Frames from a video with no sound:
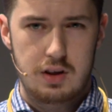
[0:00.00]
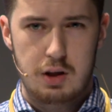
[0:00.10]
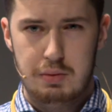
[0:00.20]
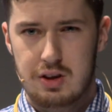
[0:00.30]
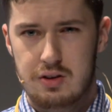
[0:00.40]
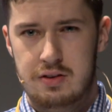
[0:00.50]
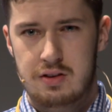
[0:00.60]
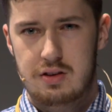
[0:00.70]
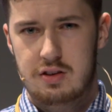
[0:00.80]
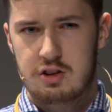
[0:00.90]
And because
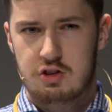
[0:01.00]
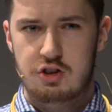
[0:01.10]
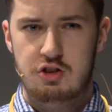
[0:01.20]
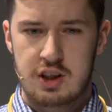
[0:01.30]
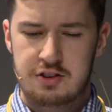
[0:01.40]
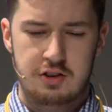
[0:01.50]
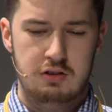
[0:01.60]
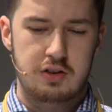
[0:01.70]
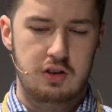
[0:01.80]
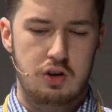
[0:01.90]
such a
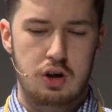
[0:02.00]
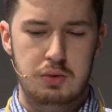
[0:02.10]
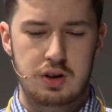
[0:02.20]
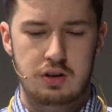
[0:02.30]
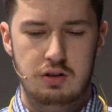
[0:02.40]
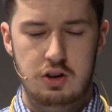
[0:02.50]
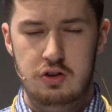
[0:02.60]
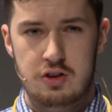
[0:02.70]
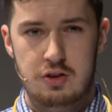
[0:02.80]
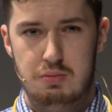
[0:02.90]
gesture is uncommon,
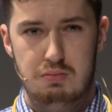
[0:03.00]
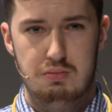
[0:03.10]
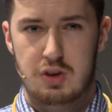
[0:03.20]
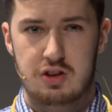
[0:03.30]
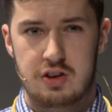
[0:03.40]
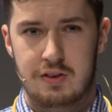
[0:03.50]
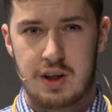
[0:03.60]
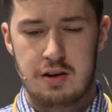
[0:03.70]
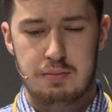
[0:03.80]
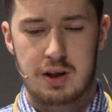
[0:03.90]
users might just
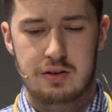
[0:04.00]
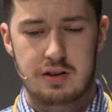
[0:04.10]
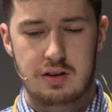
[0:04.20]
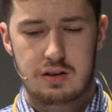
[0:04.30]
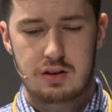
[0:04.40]
forget about it.